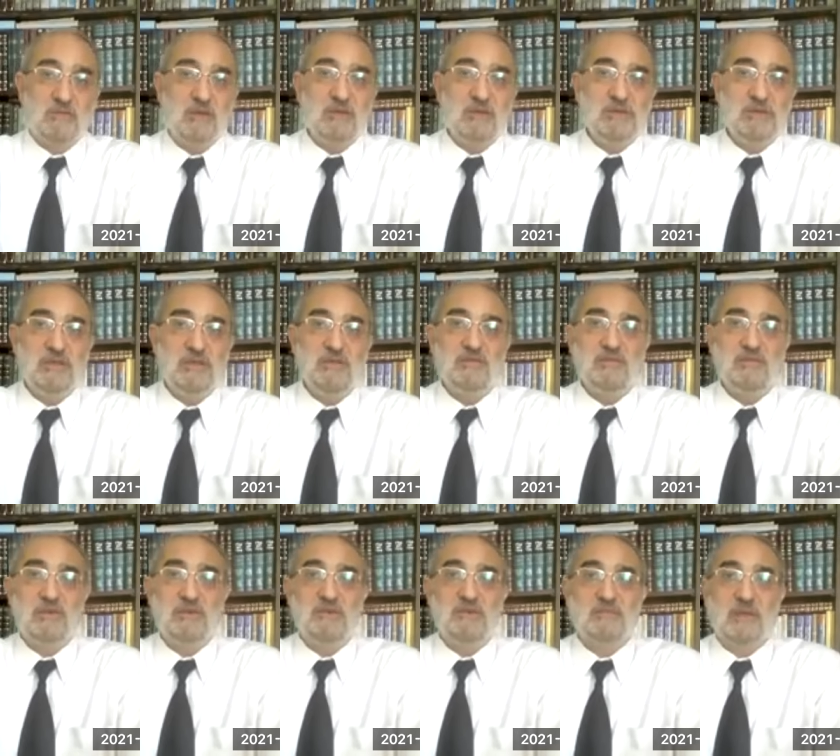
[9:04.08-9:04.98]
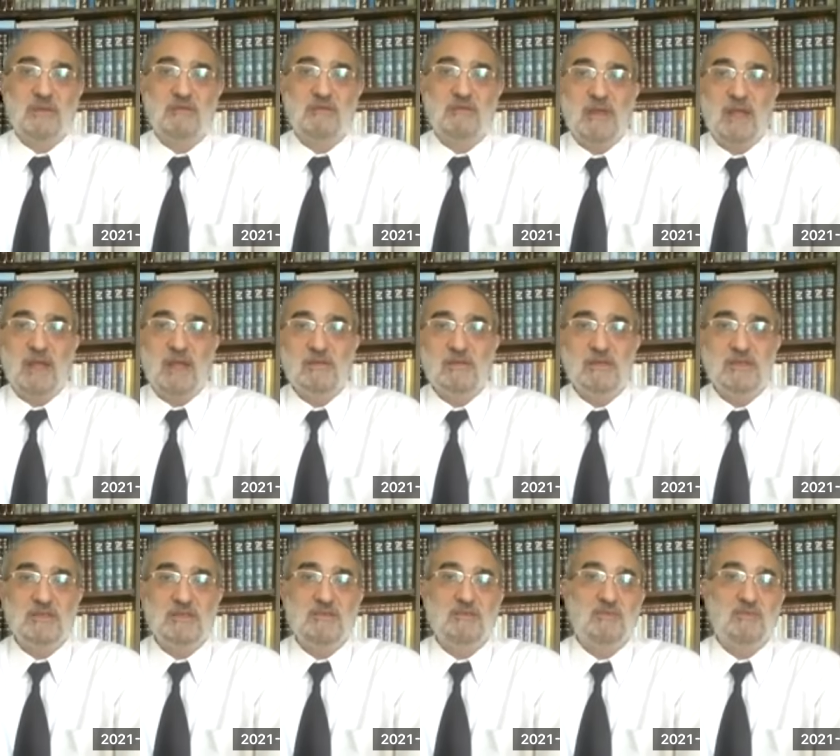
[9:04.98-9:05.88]
community, towards my
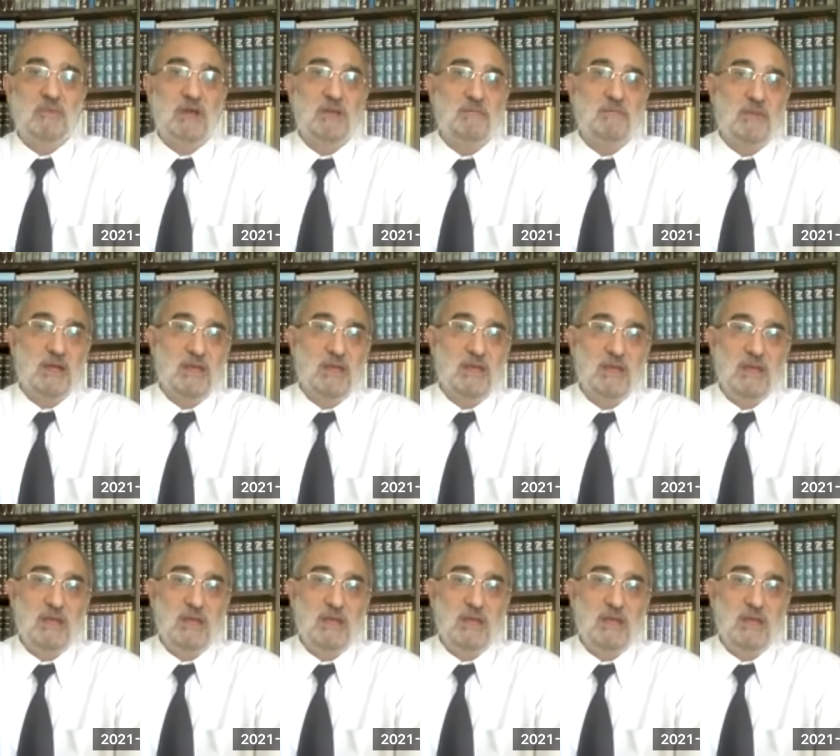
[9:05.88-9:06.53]
parents, to my my